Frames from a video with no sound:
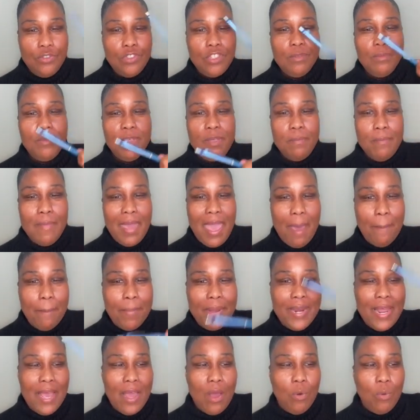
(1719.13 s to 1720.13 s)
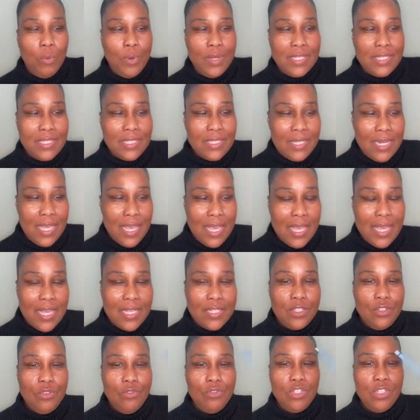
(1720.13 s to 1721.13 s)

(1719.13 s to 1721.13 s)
You should be mapping out what's next.